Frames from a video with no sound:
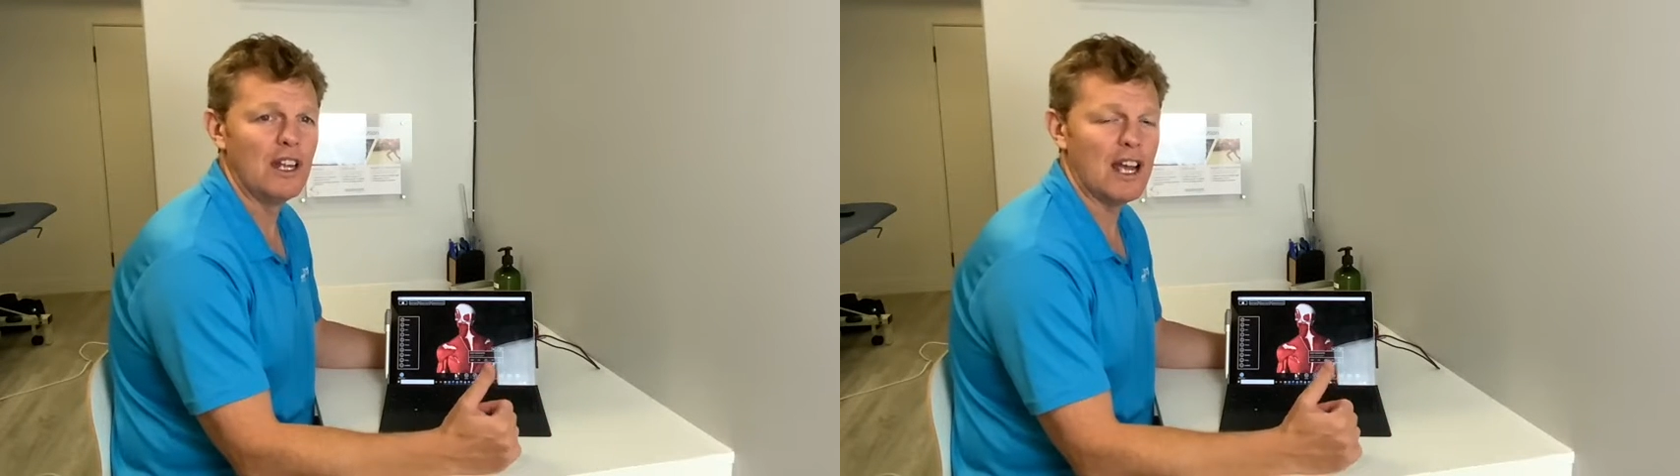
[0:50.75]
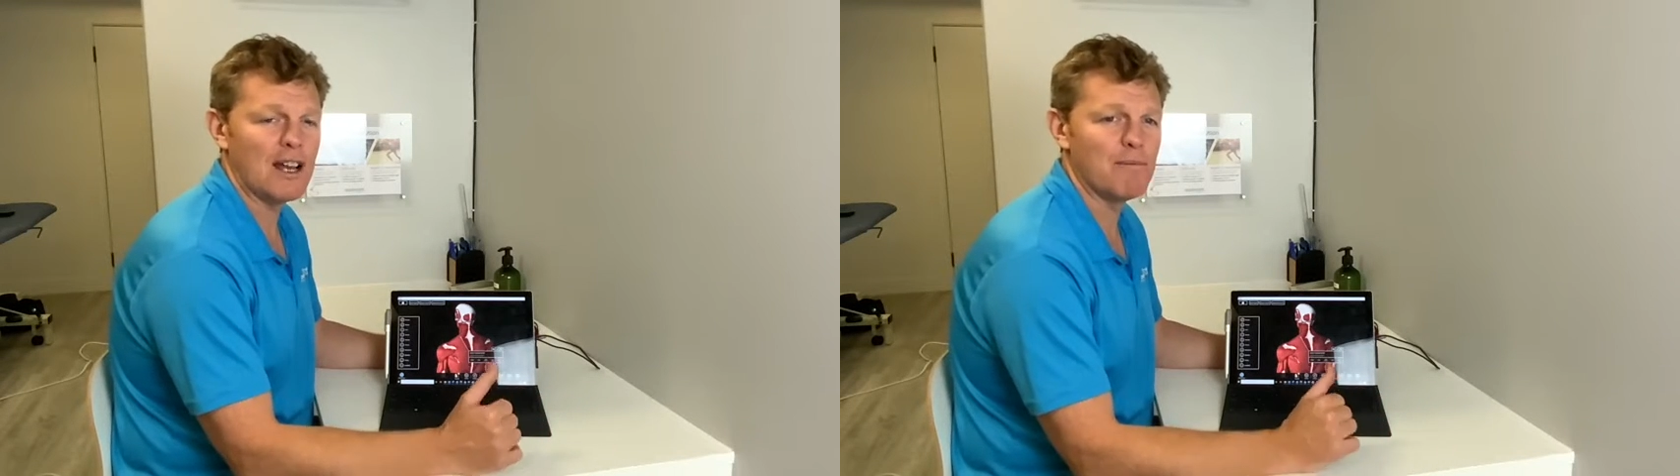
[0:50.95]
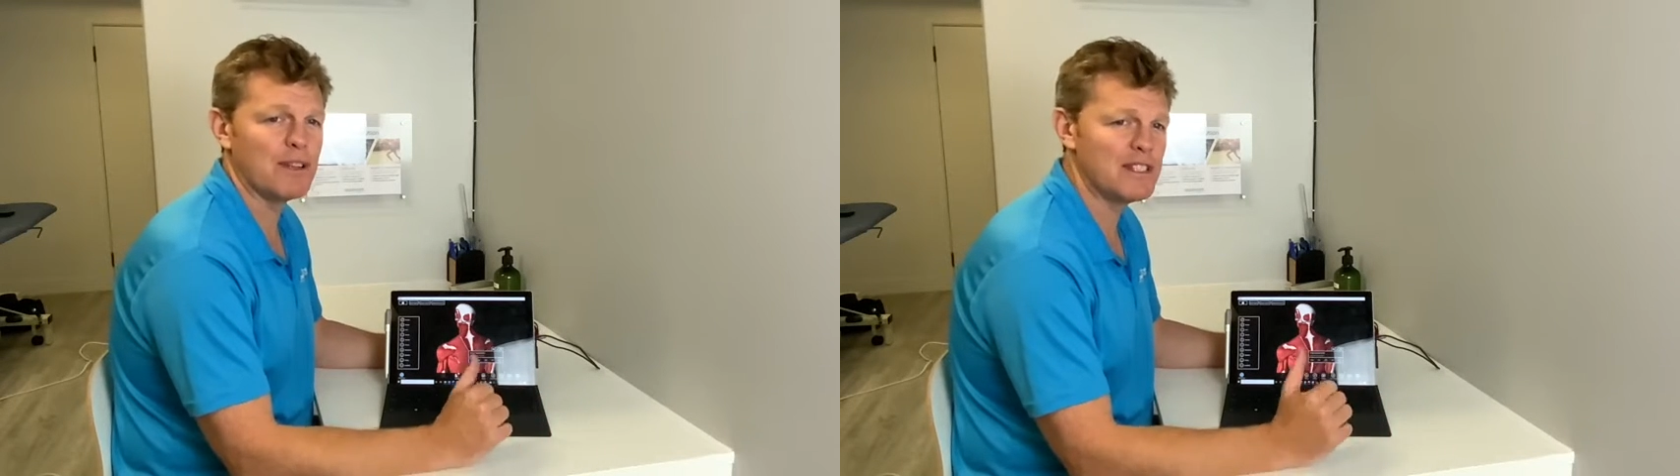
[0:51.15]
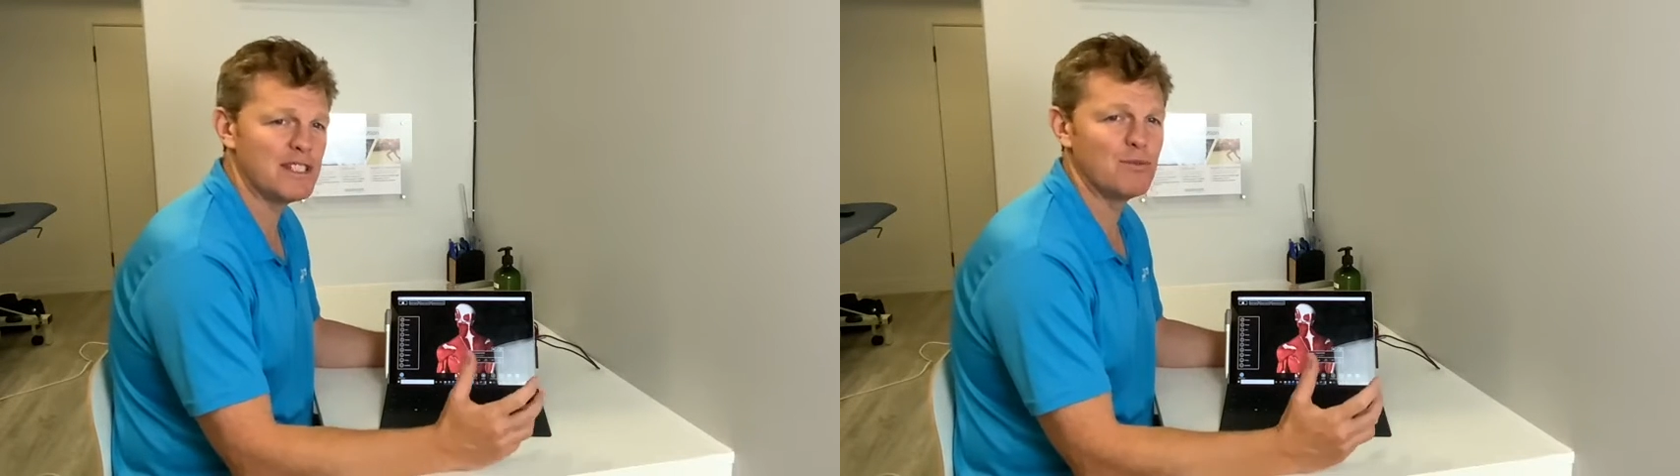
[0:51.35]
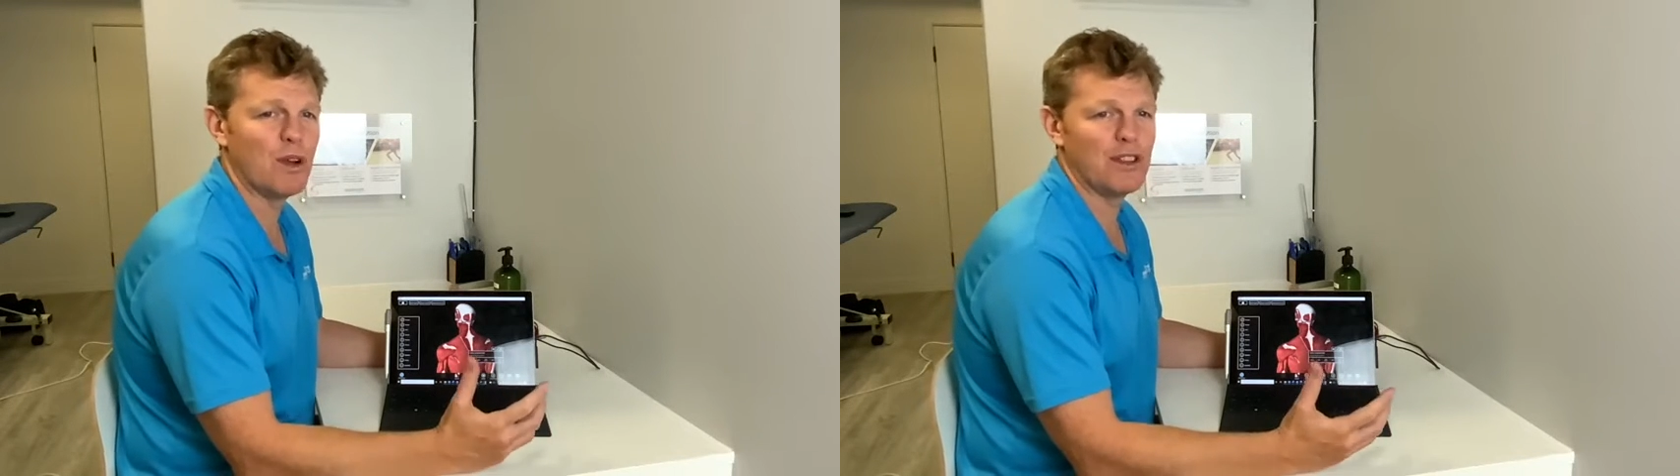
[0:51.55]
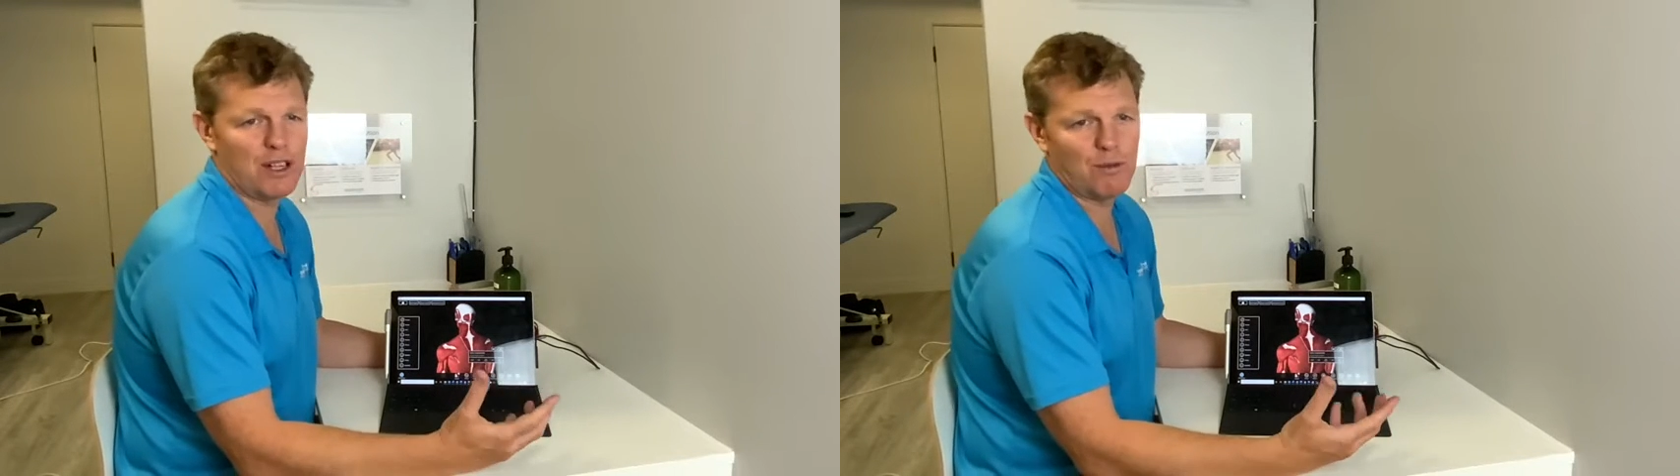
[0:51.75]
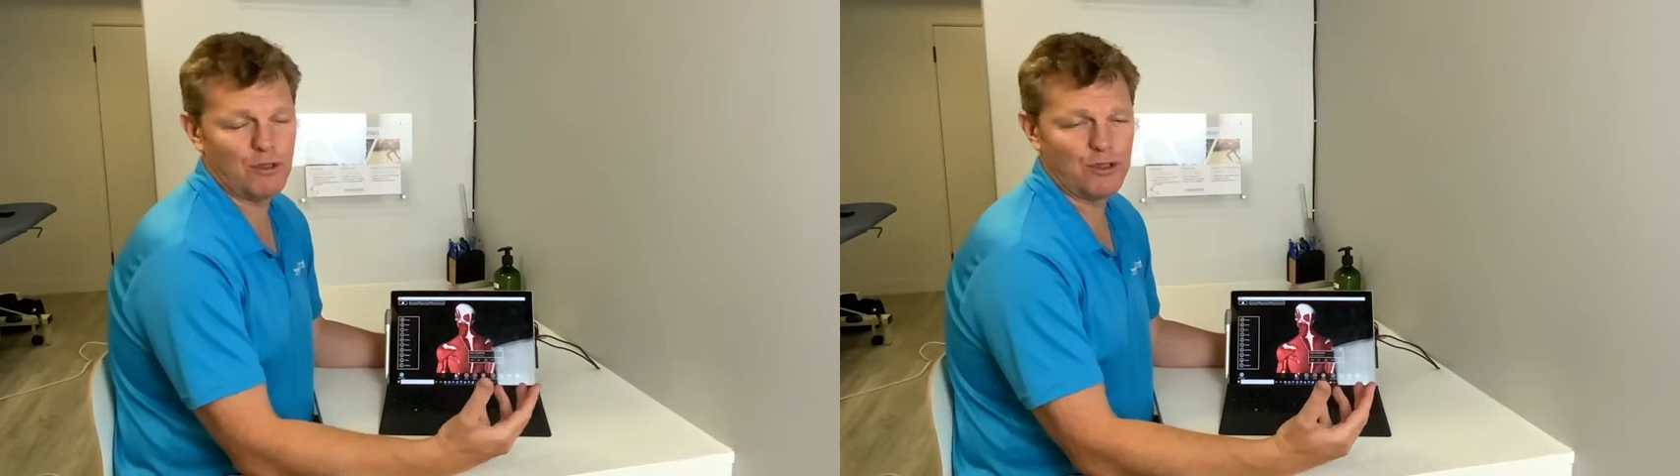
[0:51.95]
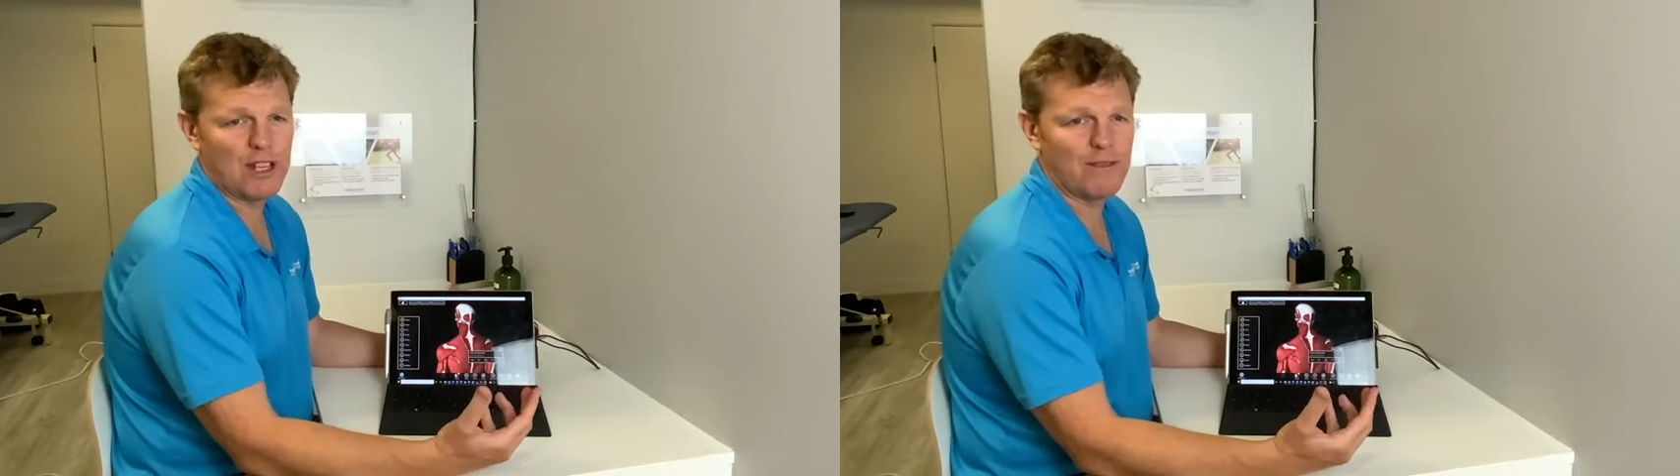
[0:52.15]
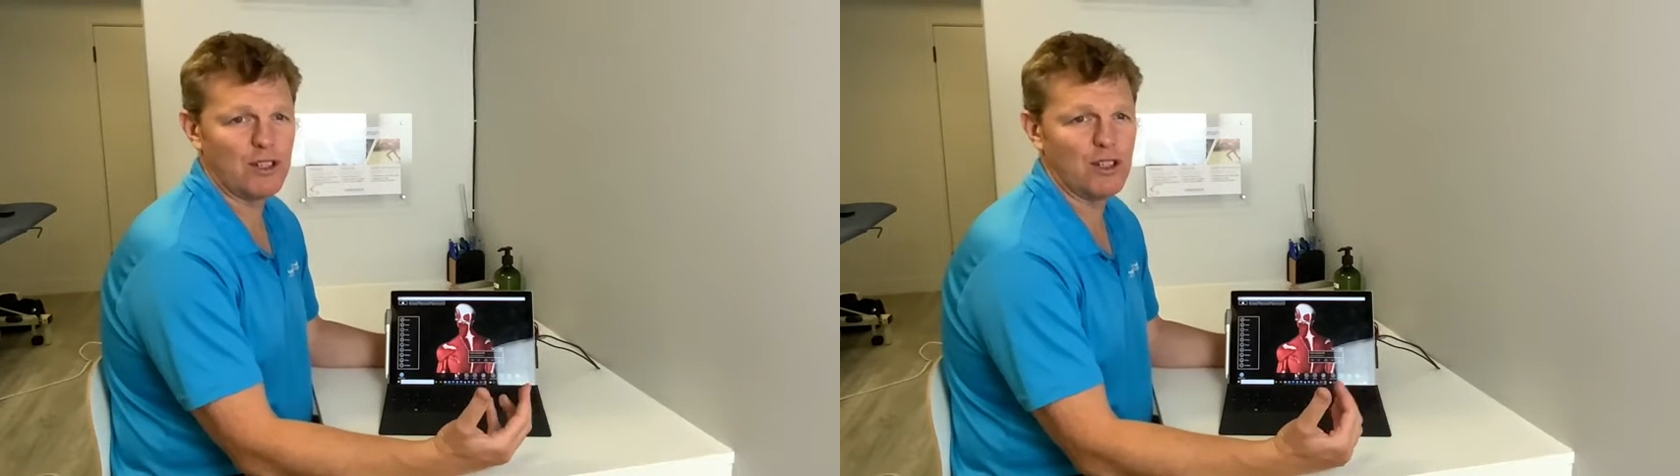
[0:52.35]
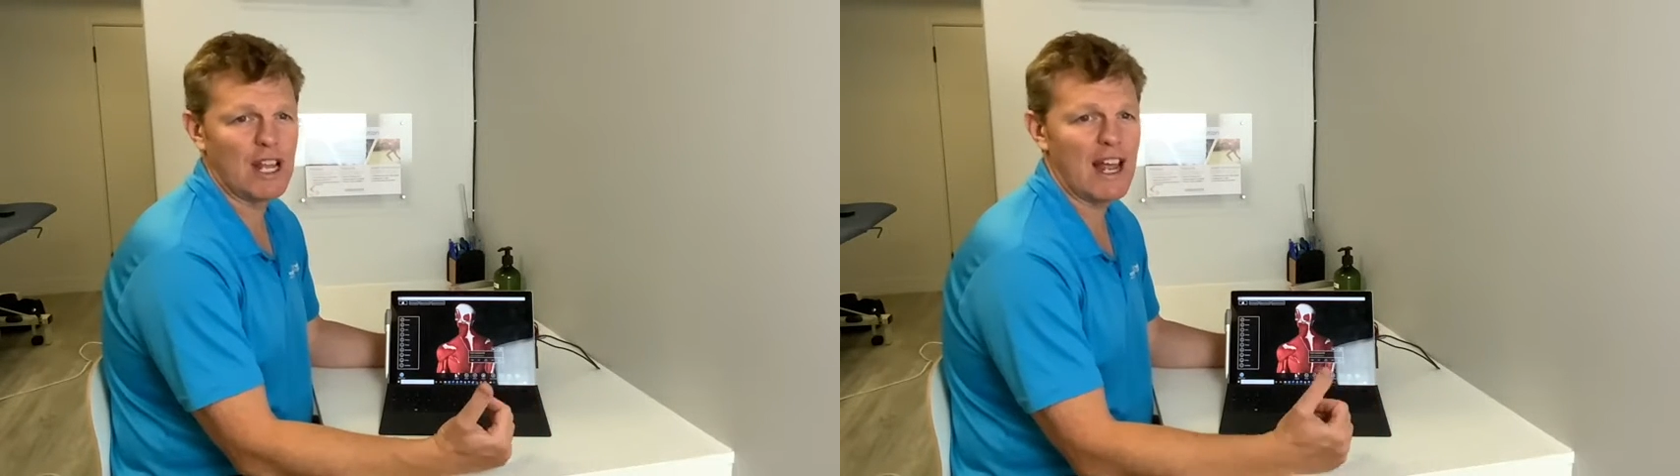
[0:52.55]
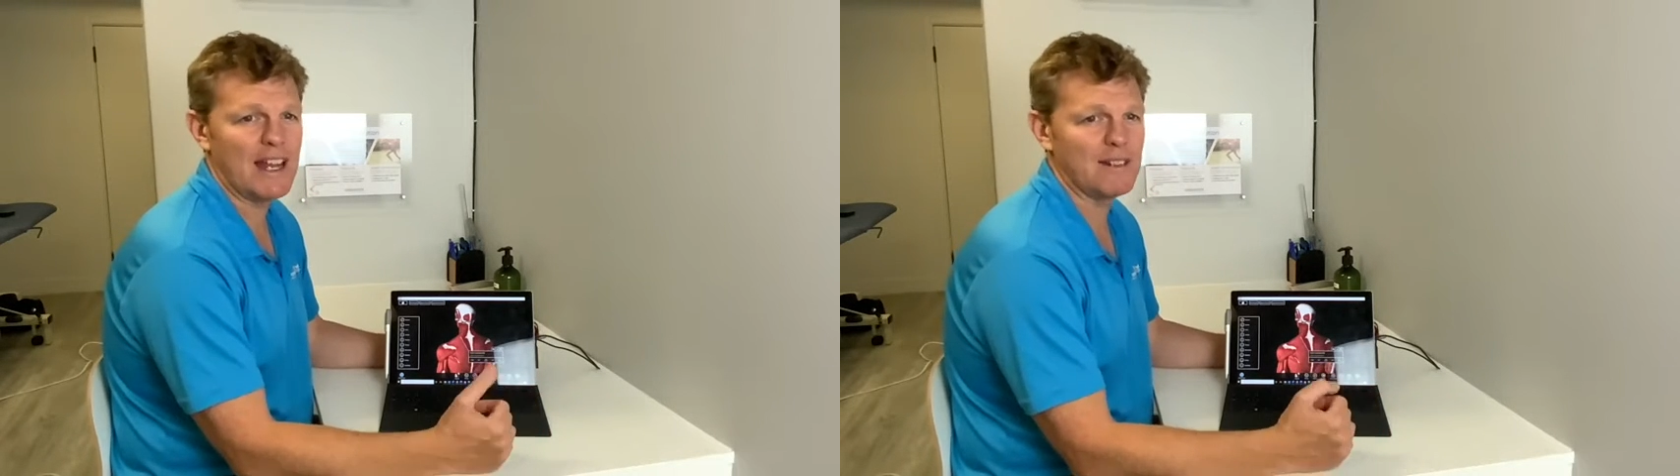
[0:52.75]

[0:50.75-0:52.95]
but this is one that I want you to have a look at,